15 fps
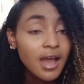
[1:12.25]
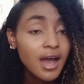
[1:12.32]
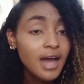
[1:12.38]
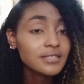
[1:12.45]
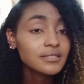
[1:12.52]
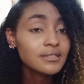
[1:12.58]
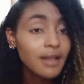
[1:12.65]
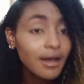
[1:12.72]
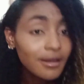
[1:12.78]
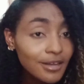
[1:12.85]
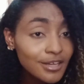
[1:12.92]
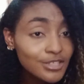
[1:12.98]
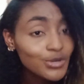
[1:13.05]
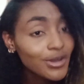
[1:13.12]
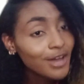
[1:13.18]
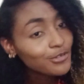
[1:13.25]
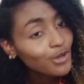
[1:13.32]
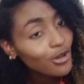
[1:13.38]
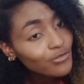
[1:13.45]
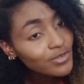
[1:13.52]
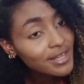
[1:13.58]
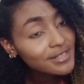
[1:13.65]
as long as you have
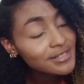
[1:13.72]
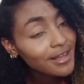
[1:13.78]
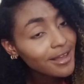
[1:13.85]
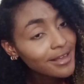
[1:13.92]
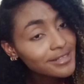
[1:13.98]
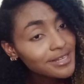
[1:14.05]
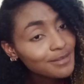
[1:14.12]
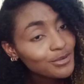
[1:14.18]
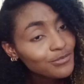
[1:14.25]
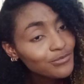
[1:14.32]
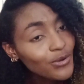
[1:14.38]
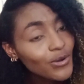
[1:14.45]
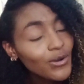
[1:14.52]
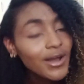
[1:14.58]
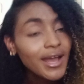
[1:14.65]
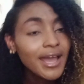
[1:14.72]
confidence, like I said before,